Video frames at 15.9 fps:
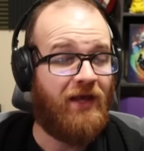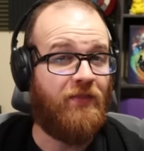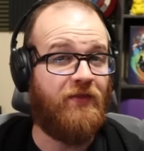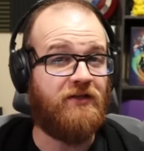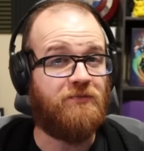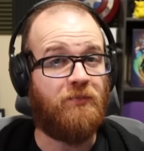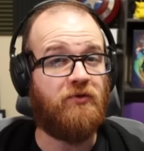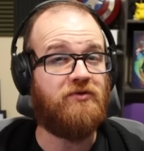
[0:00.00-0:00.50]

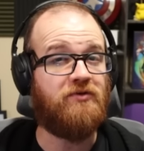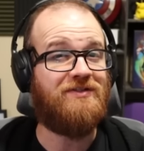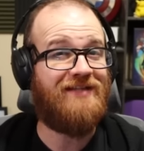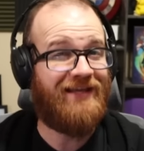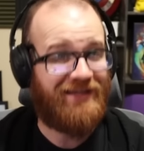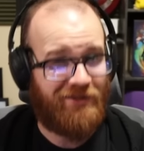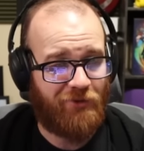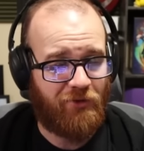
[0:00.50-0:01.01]
This
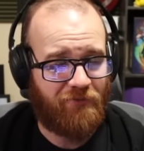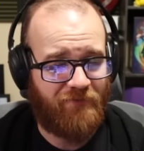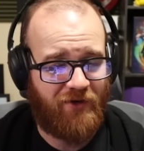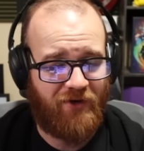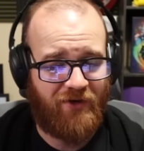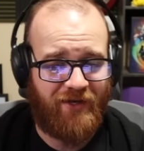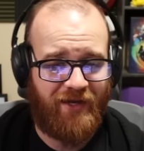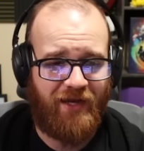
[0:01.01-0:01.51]
particular
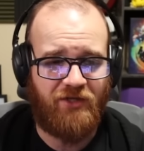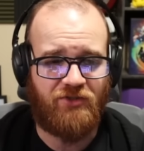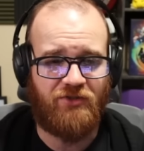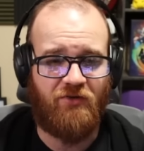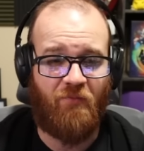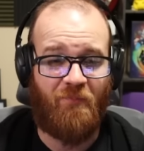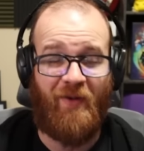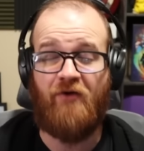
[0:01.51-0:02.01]
variation
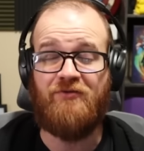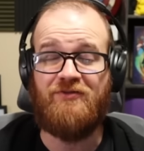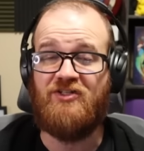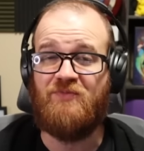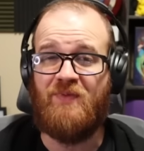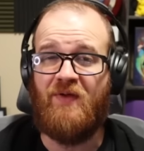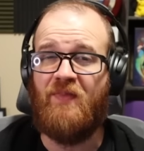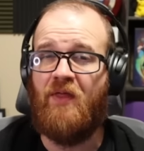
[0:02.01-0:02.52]
of Bounce
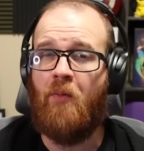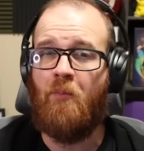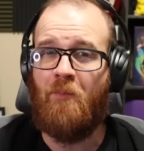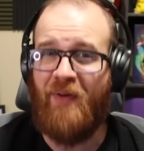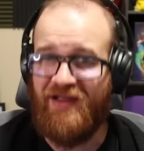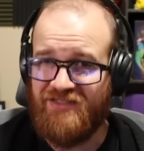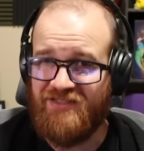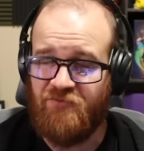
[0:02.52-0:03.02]
has been the
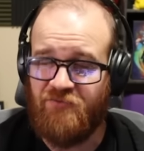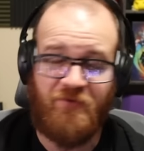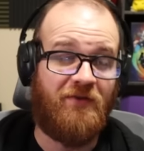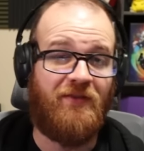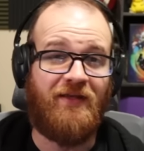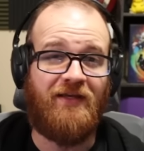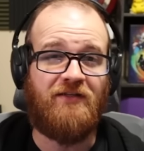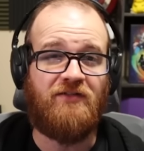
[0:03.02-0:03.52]
best
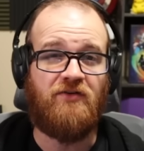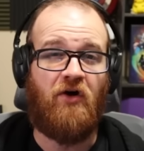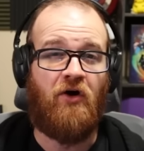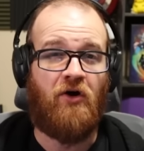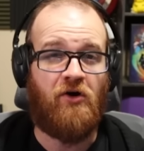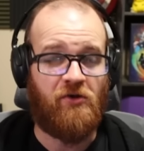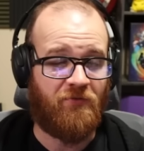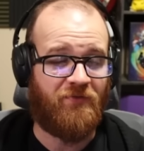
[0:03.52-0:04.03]
feeling into
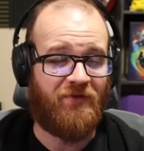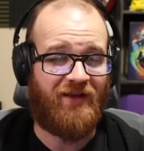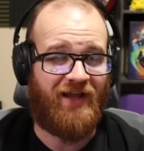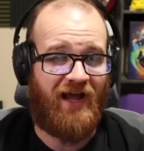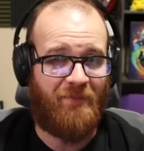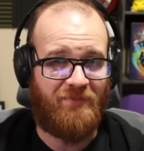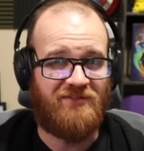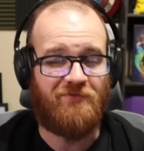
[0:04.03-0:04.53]
all of the
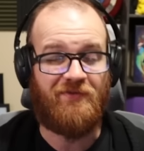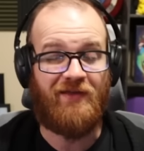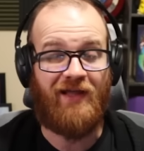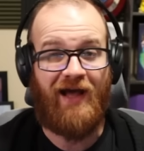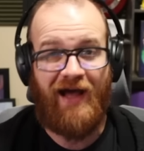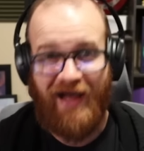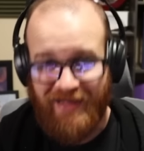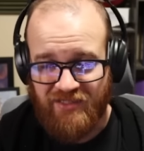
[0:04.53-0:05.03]
copies of
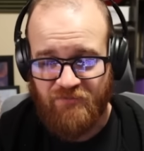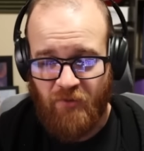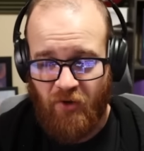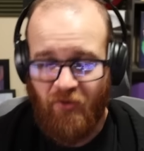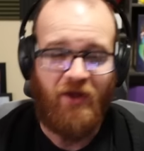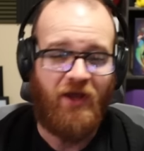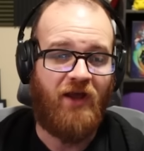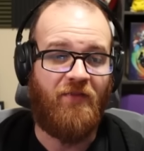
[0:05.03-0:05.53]

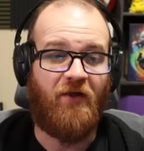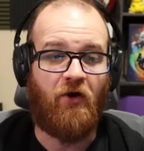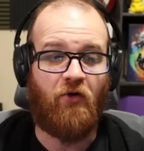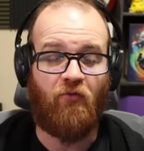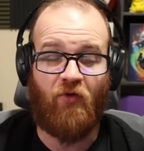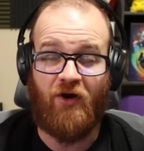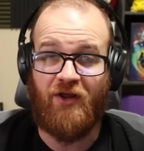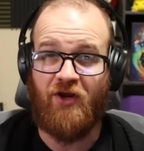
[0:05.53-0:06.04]
Cosmo that are
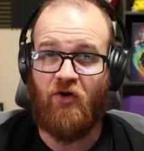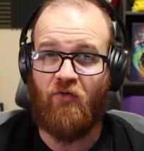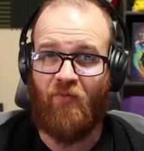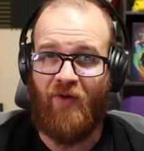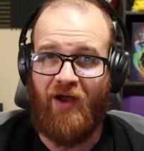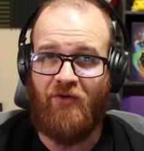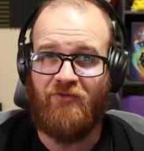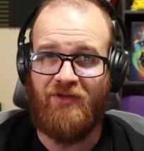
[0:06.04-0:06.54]
running
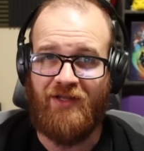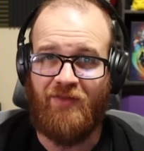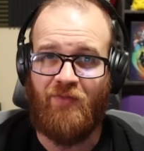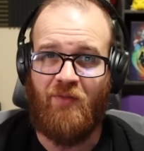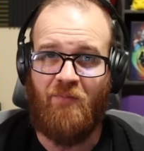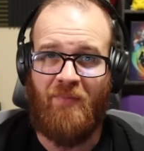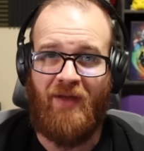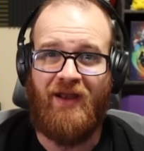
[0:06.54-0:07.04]
around in
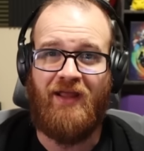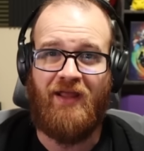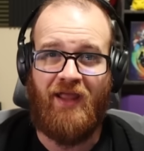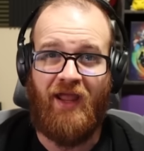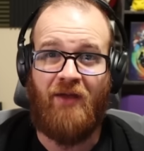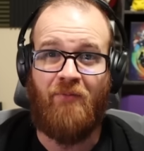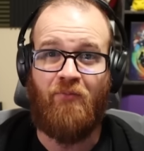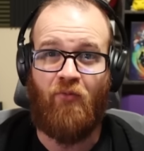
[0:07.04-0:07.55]
the
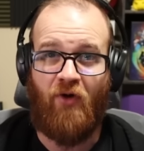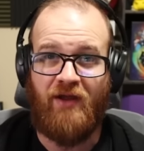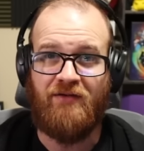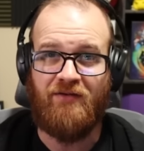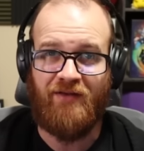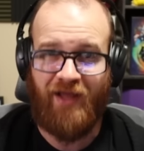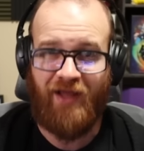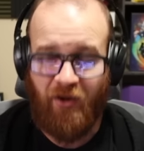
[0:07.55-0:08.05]
metagame right
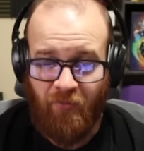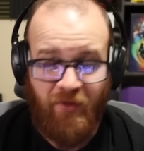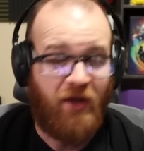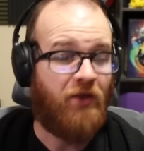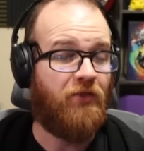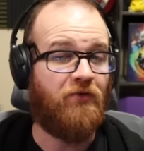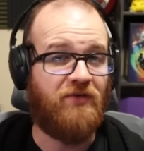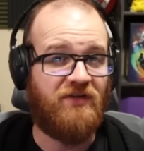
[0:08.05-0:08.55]
now.
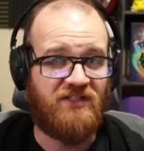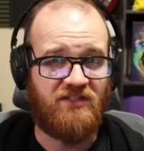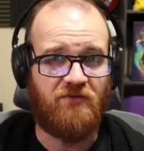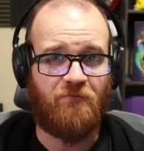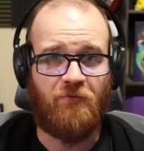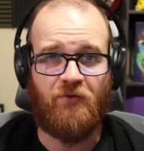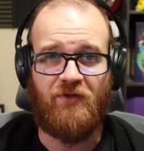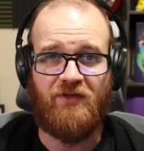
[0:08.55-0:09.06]
The reason
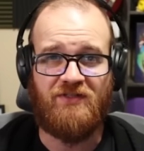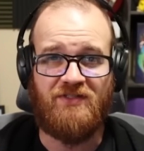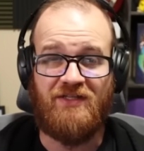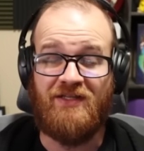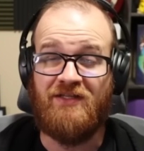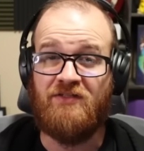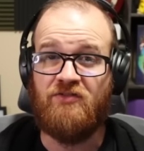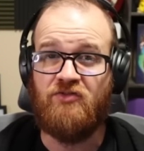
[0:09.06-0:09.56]
for this
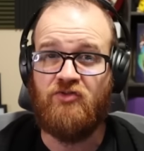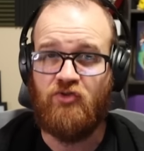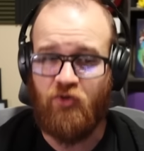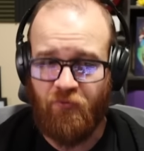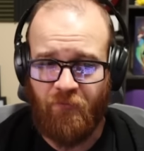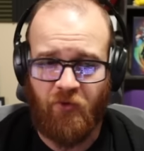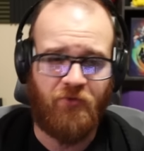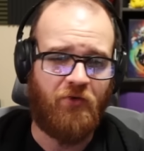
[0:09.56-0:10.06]
is
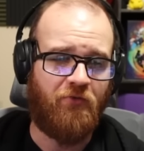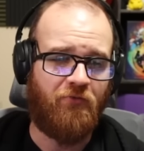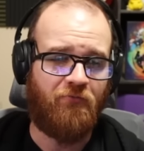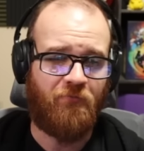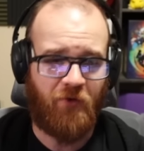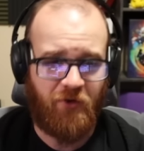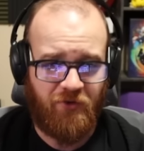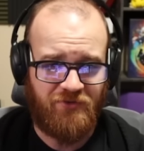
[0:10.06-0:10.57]
twofold.
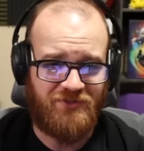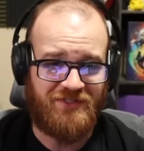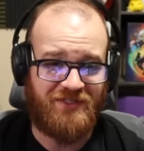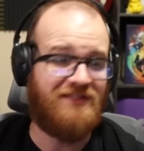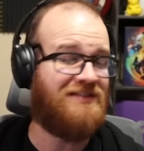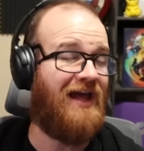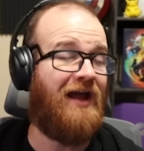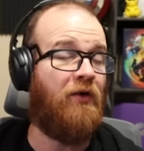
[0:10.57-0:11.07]
First
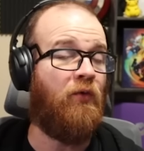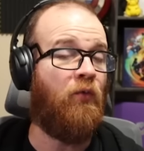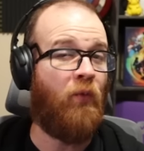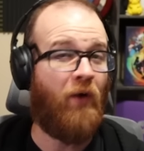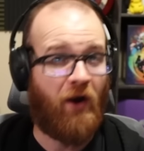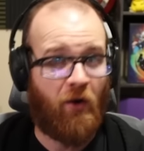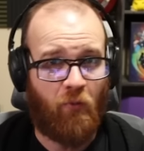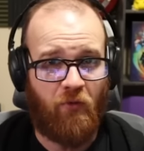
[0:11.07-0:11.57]
is that
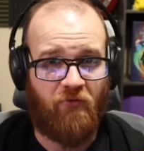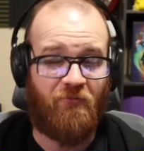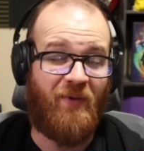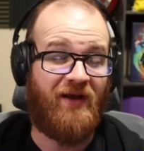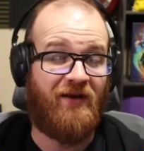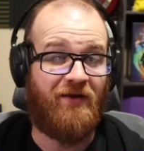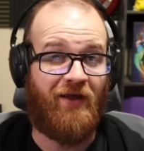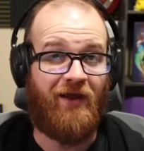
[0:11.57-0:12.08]
Werewolf
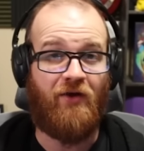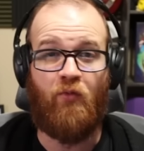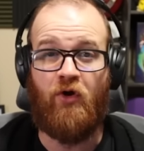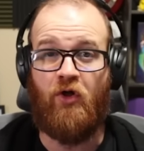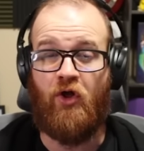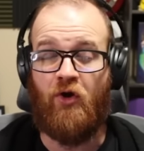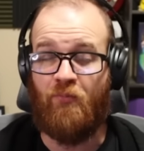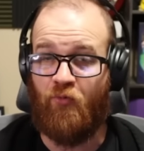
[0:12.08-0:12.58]
by Night
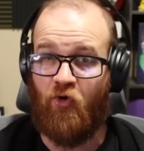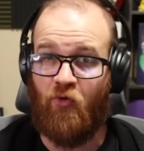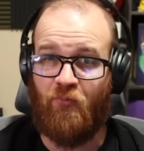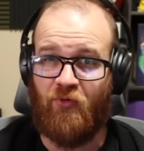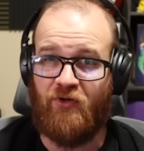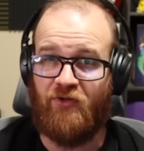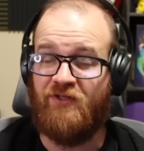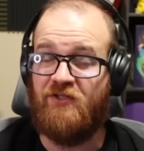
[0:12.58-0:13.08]
will
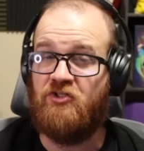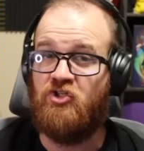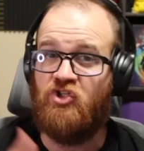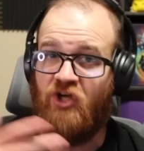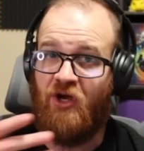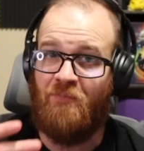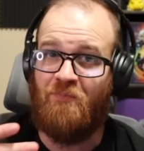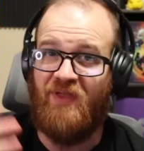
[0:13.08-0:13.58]
appropriately
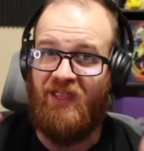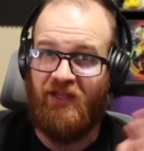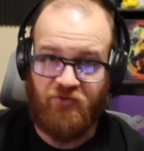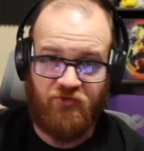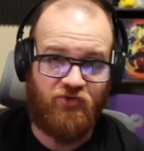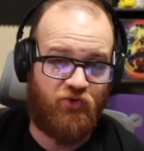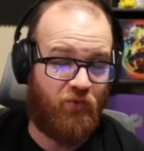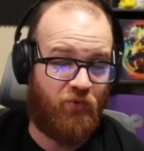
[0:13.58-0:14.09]
jump
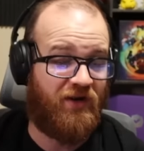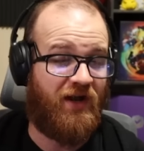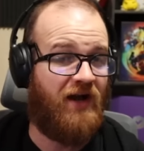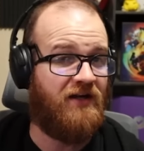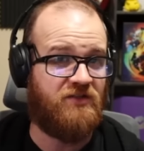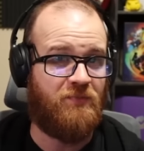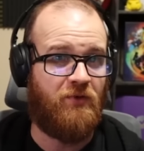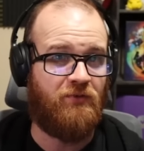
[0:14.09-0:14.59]
into a
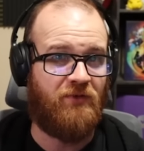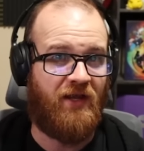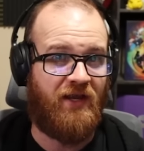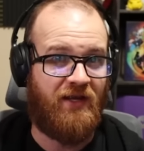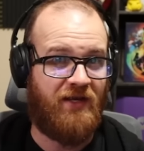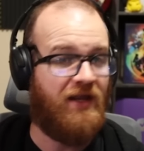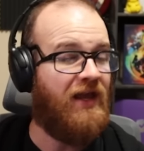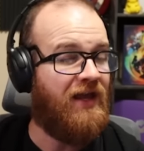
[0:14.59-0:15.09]
Cosmo
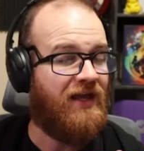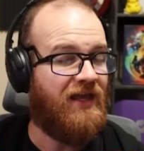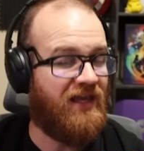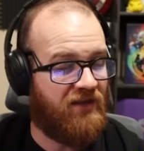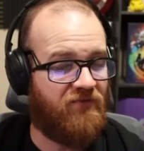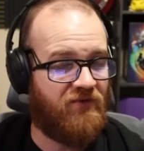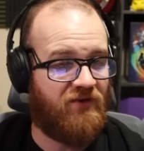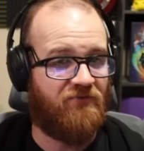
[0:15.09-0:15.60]
lane
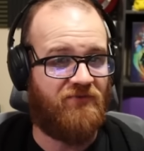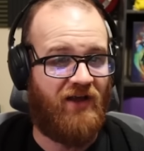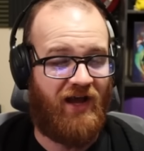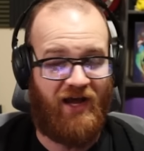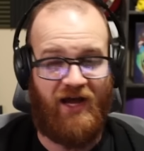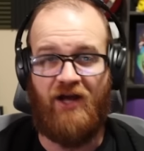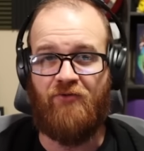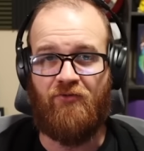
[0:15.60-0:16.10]
even if the
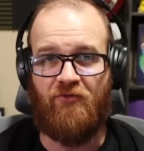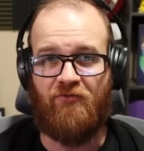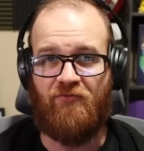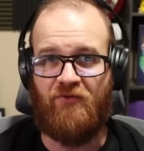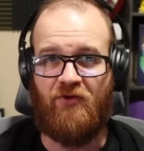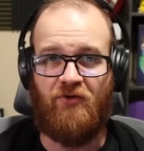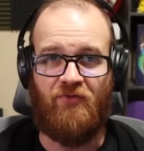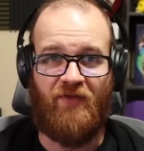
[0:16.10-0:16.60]
on
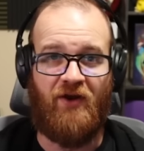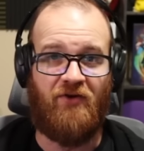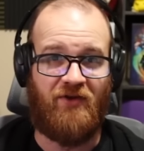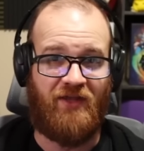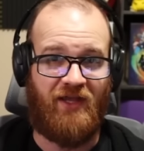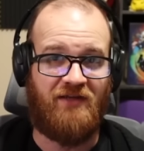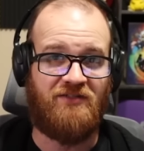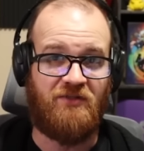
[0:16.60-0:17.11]
reveal there
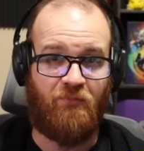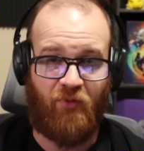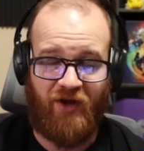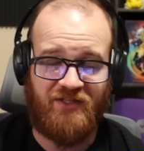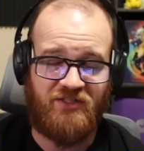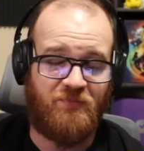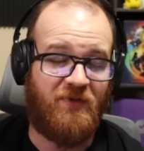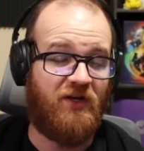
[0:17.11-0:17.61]
gets
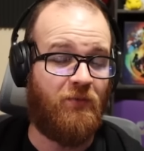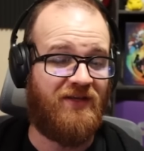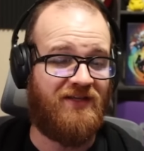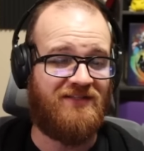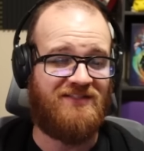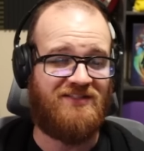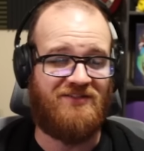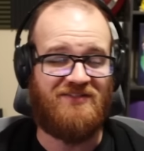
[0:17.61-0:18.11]
suppressed, meaning we can
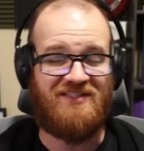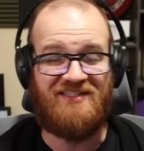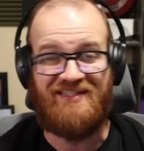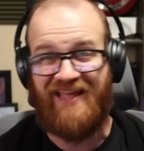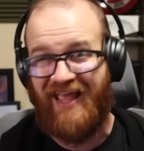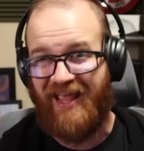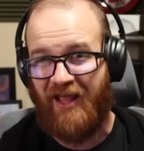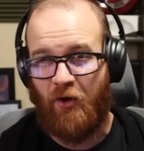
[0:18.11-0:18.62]
still
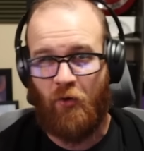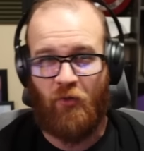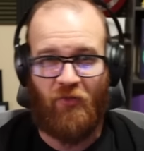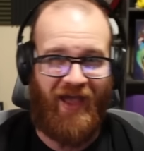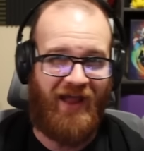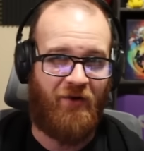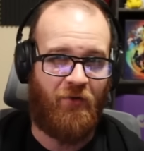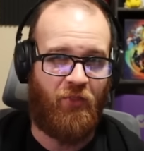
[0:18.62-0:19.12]
scale
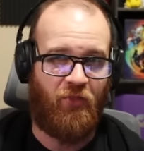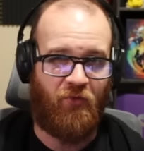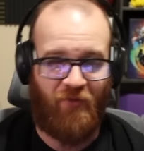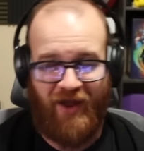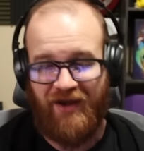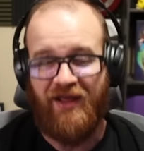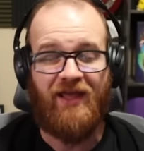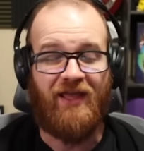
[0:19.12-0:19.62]
that
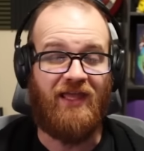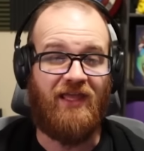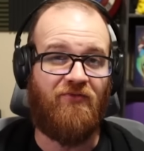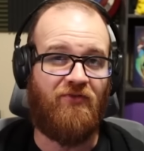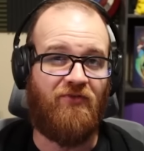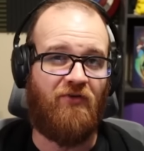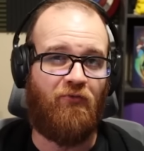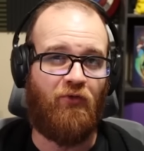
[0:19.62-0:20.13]
threat
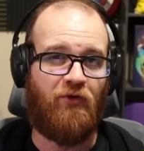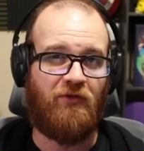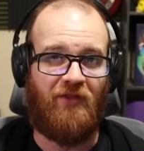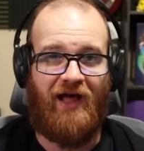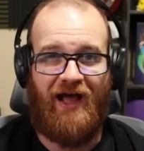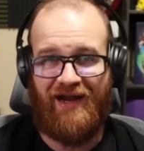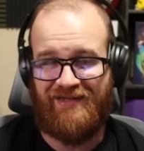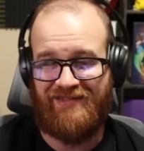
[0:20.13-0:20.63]
even if we're
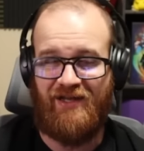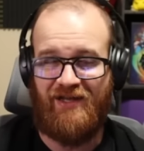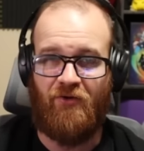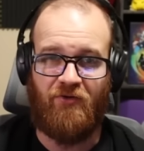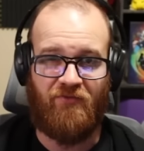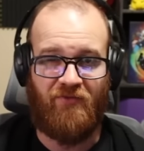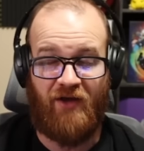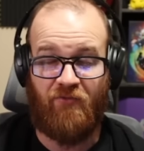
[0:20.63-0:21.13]
locked out
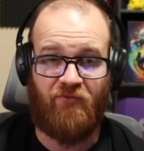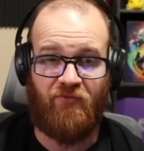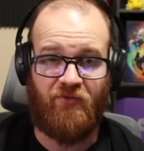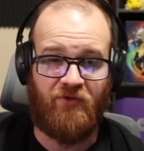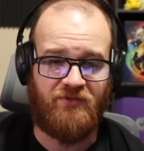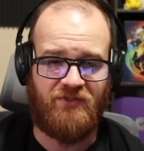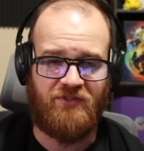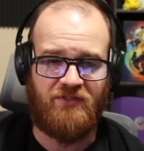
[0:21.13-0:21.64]
of on
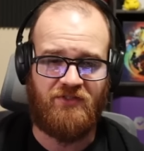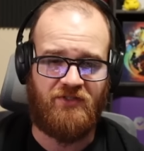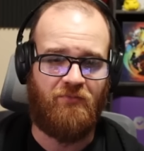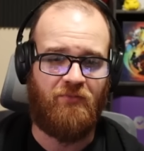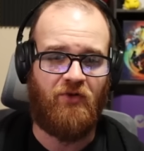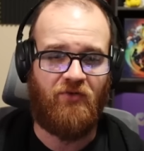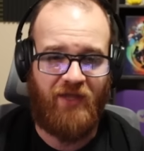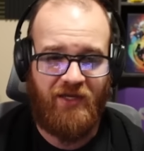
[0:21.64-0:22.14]
reveals in some
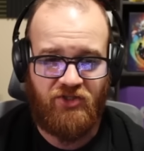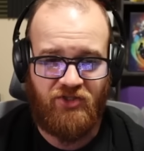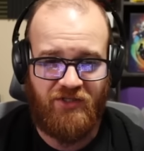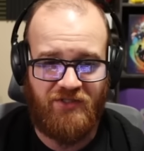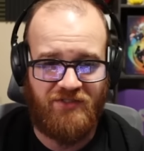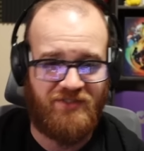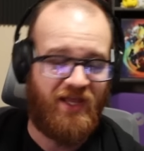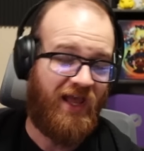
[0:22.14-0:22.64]

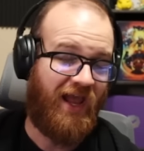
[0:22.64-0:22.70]
locations.